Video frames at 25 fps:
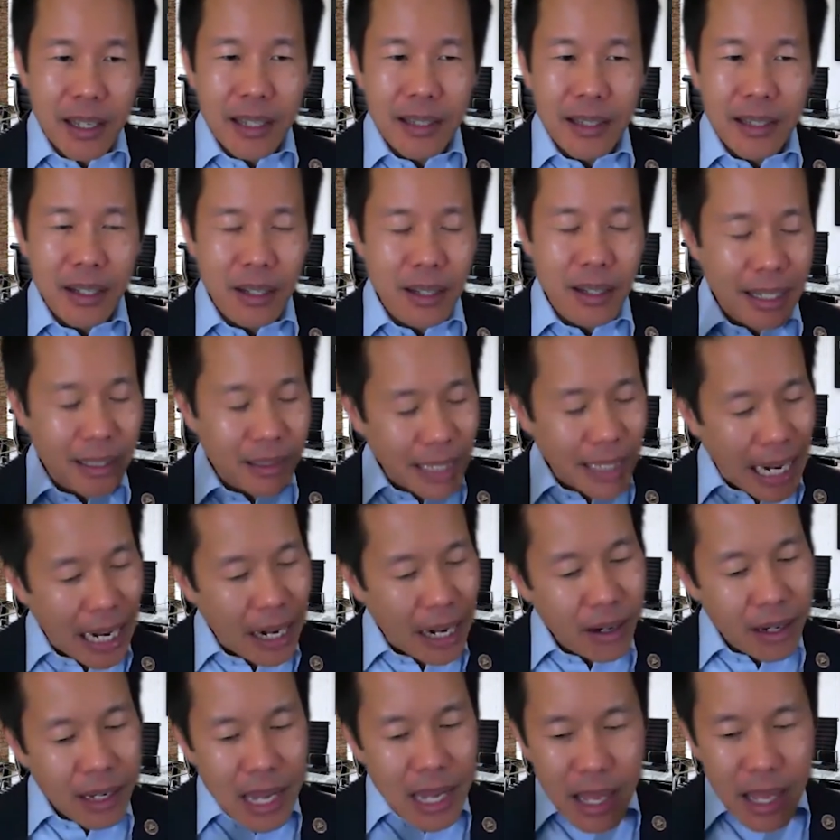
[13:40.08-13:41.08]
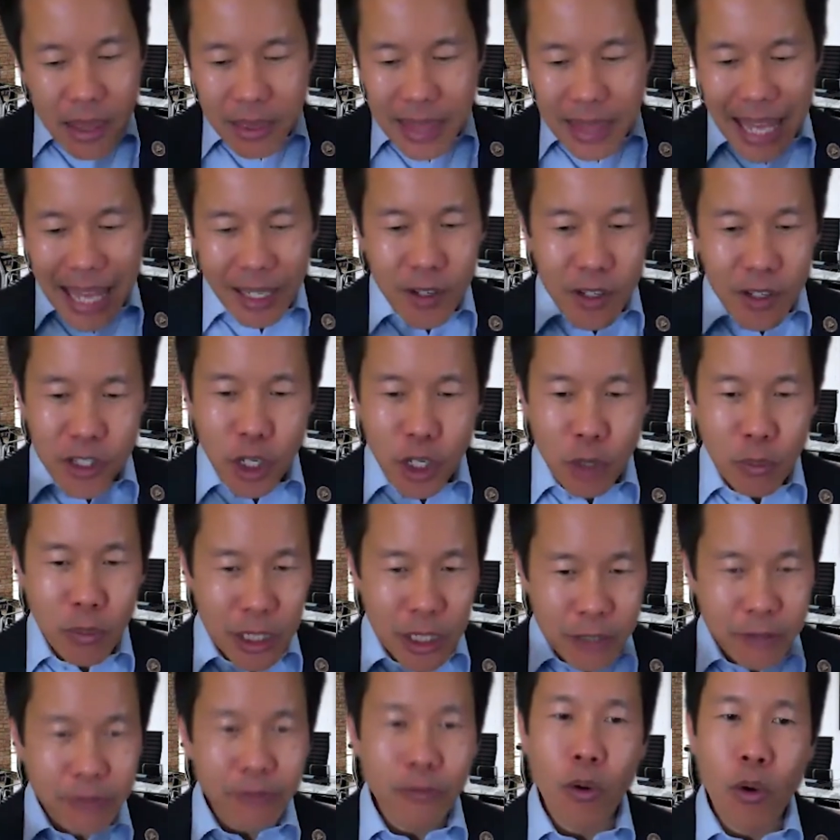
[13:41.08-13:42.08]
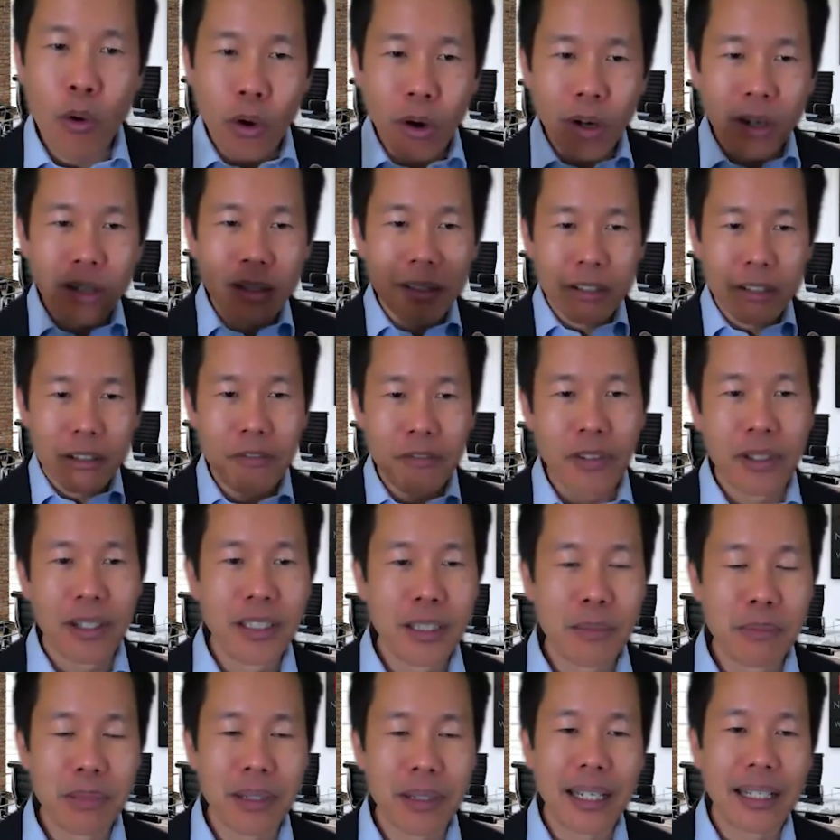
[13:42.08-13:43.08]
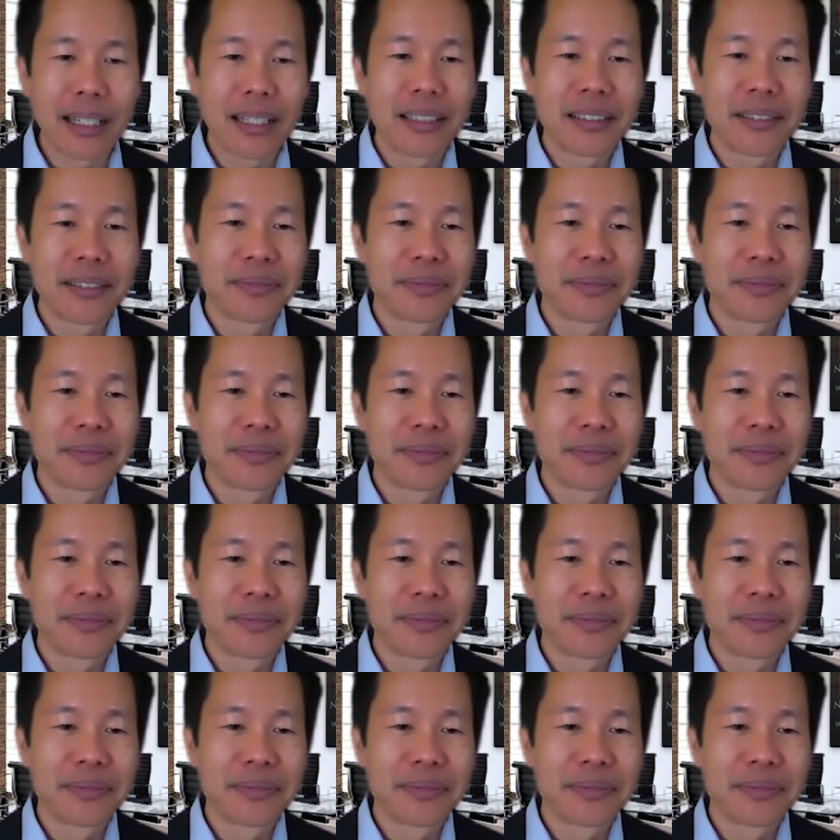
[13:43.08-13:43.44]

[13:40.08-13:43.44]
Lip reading: they're like, Larry, thank you so much for fill in the blank.